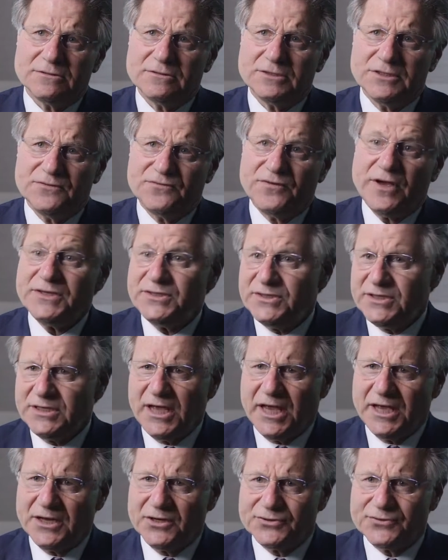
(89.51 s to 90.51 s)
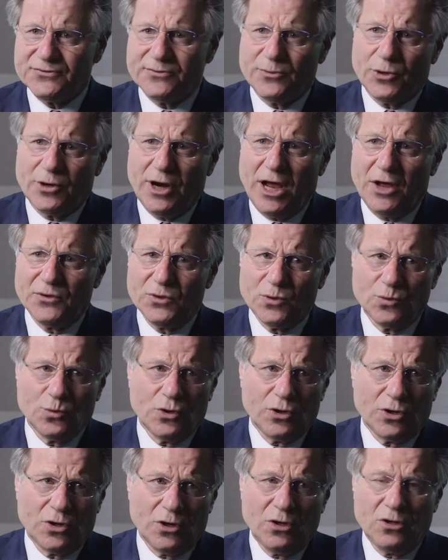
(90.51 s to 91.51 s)
Investigators from around the
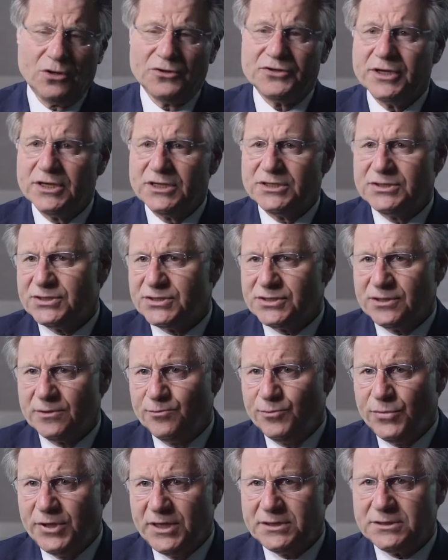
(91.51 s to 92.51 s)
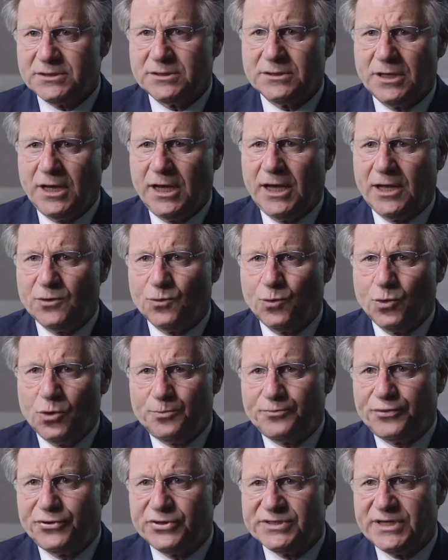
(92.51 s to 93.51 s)
world submit and will
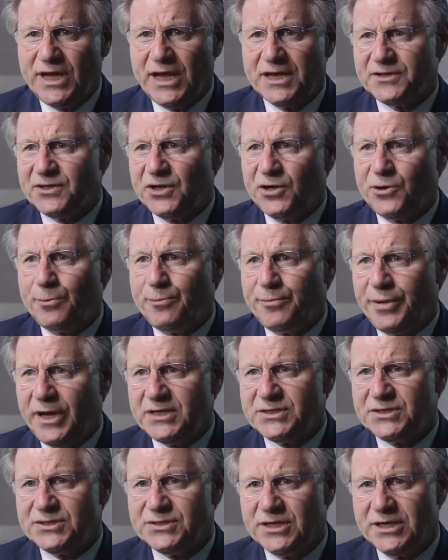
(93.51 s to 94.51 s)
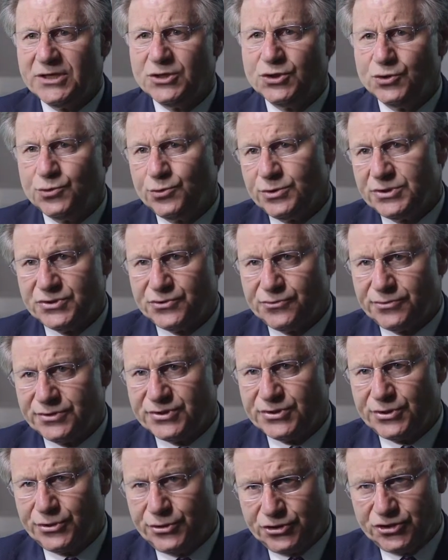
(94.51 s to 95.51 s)
present their best and newest
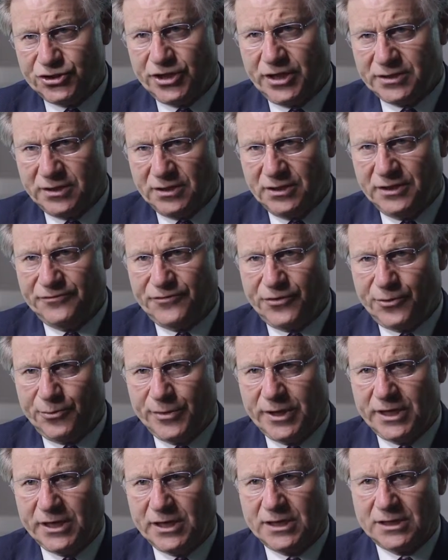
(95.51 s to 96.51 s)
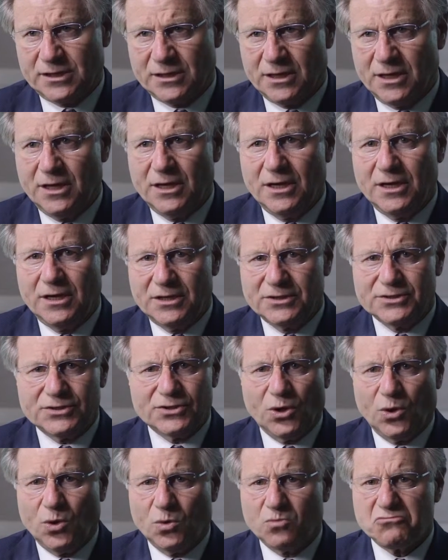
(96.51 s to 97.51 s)
research at the liver meeting.
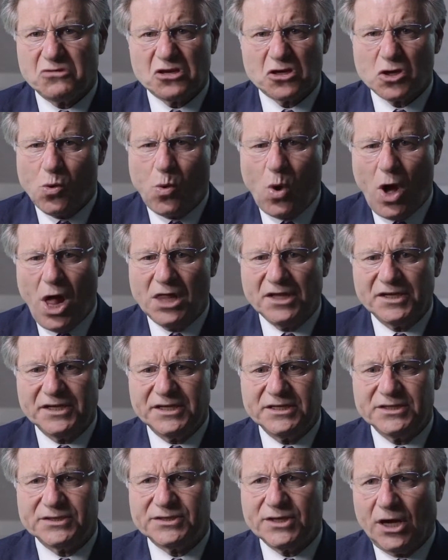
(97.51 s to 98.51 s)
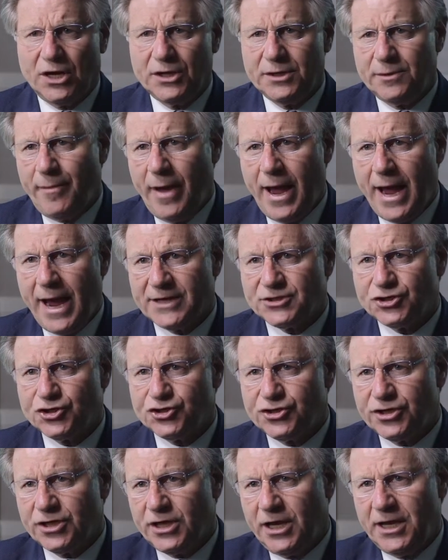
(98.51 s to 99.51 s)
So the quality is
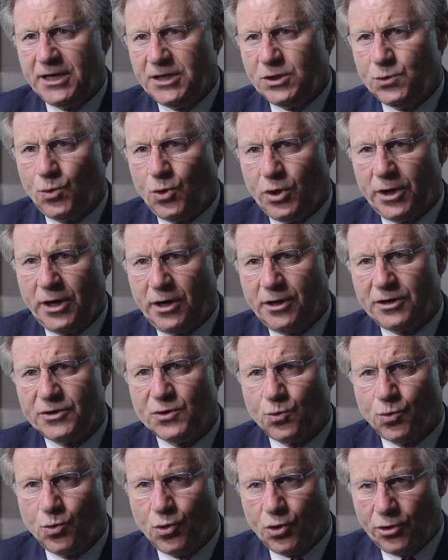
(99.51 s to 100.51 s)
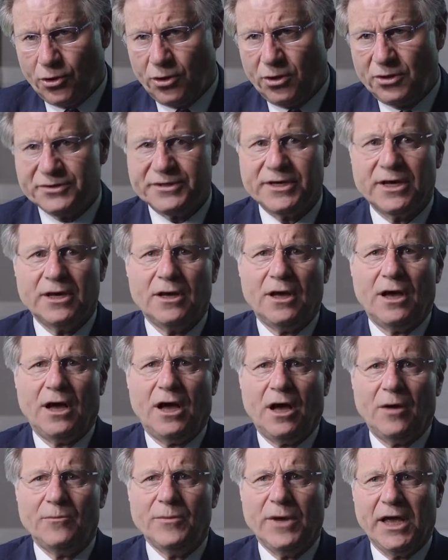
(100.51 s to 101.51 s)
unmatched anywhere in the world,
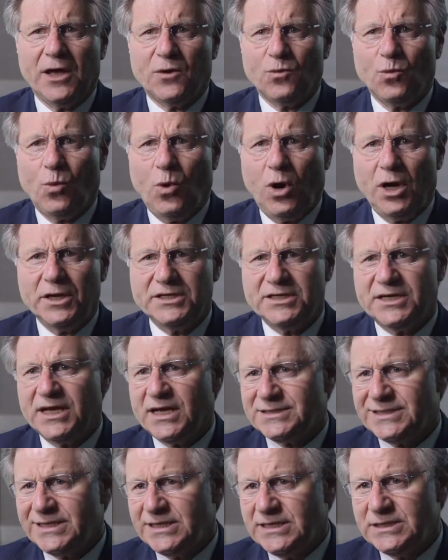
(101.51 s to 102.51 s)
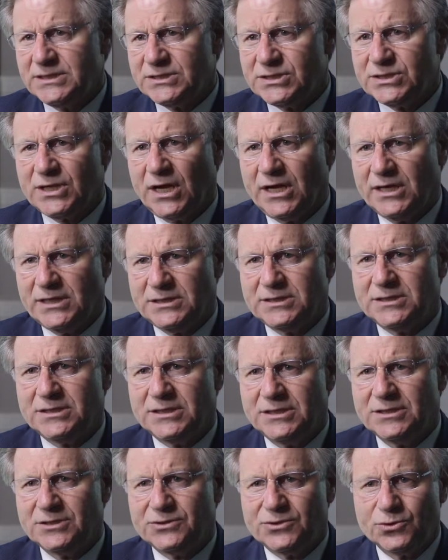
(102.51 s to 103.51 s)
and one gets insights
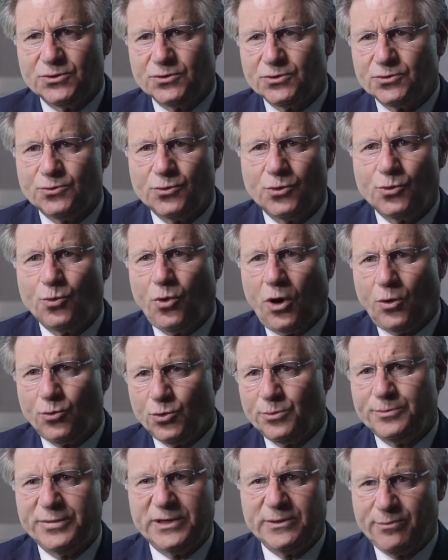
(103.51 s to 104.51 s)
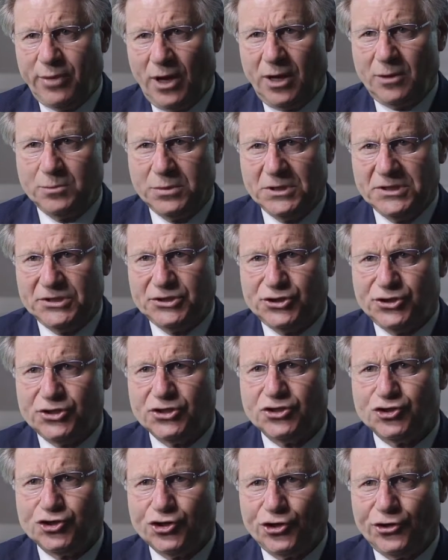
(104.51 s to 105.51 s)
into what will be published
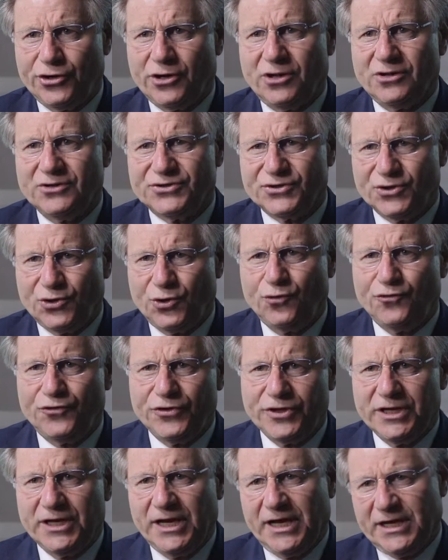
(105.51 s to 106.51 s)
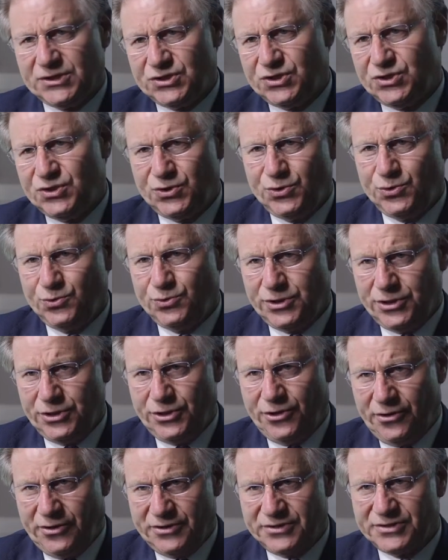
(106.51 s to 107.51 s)
in journals over the next 2
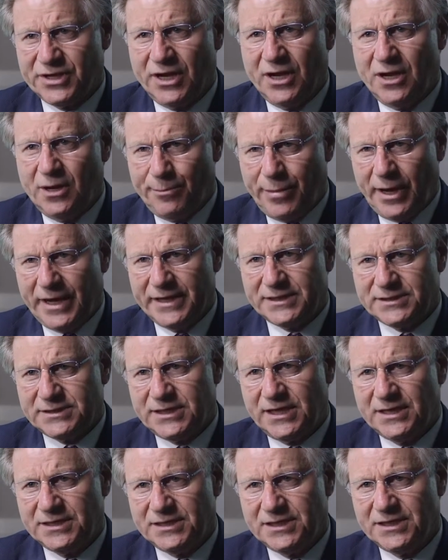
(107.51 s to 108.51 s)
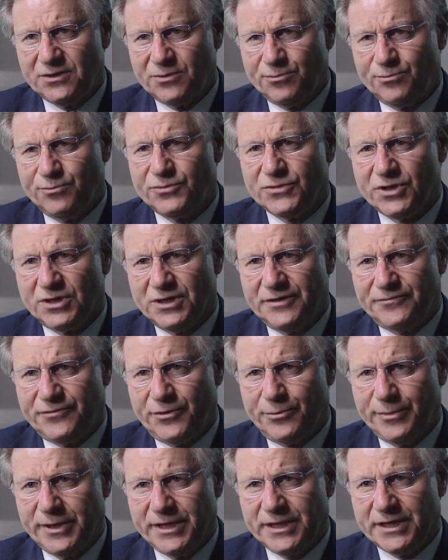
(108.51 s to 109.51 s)
years by attending the
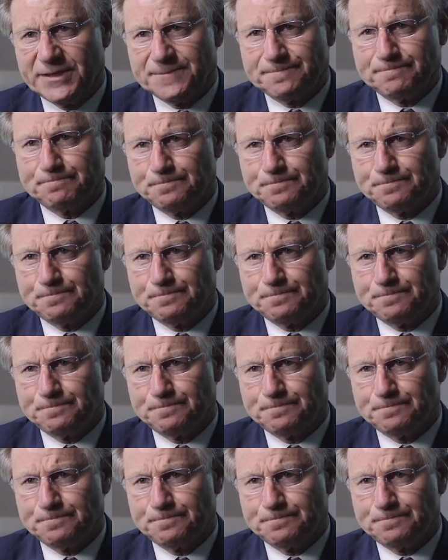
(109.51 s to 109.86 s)
liver meeting.